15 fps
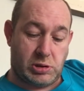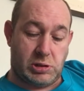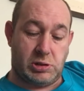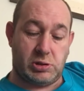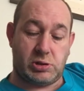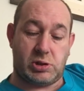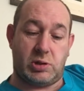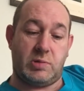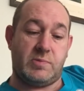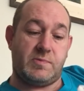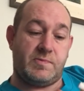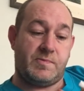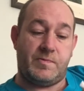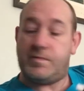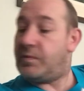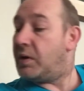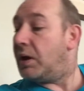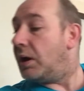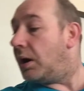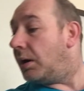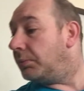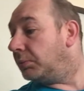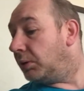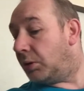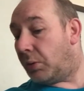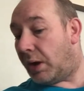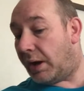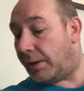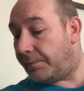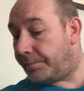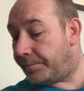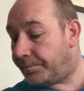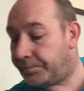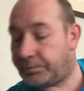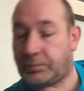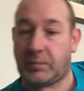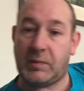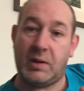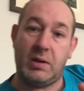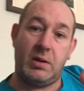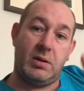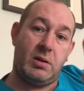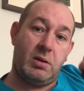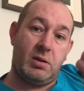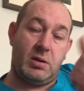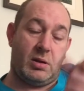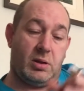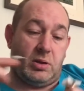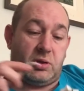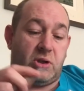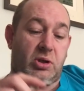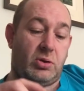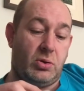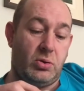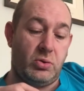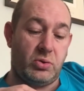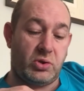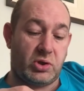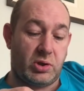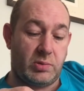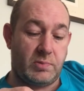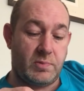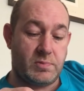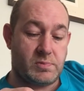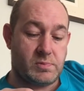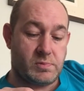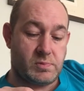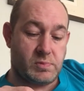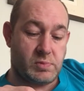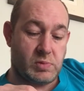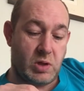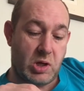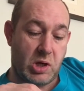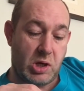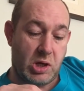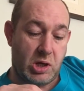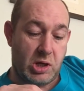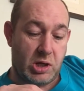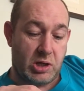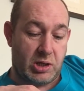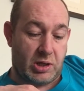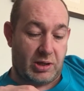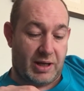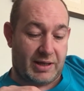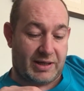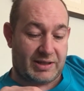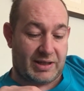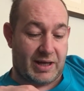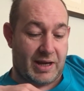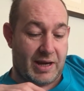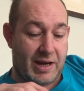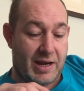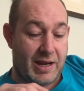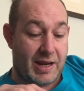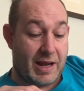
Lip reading: Cut. And we're away. Little tools. Now, like I say,